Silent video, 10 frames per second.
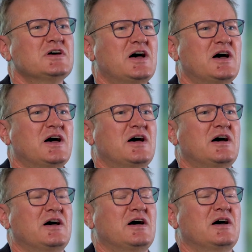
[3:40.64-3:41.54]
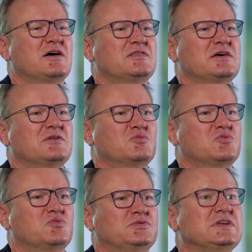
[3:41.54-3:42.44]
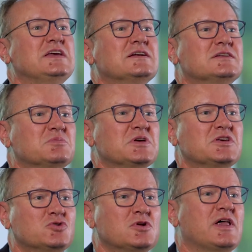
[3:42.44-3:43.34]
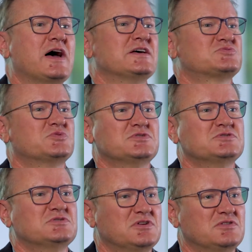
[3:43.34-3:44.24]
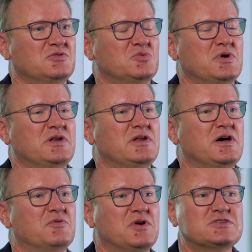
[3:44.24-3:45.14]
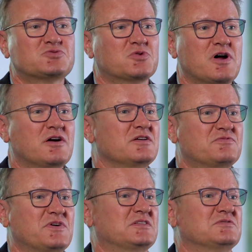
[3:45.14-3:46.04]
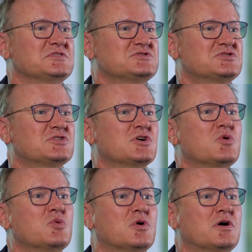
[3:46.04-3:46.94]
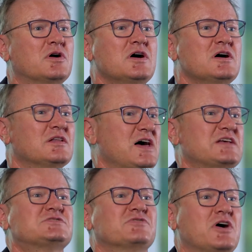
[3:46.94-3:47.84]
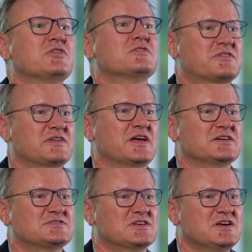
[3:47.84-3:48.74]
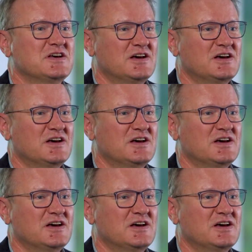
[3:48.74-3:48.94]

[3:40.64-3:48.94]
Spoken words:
that needed to be utilized when rates were already effectively zero were lots of other things.